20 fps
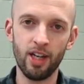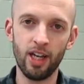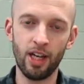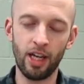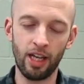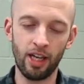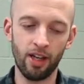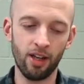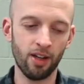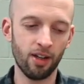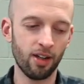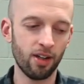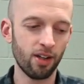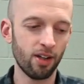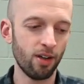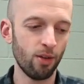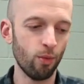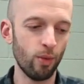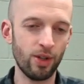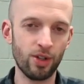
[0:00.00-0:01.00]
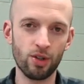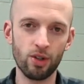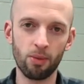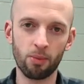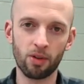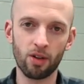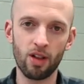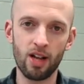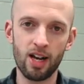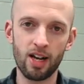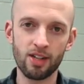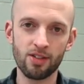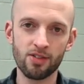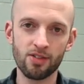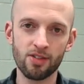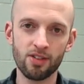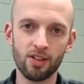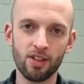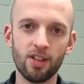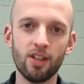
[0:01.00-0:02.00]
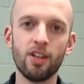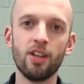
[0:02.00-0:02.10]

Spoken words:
a Winterim class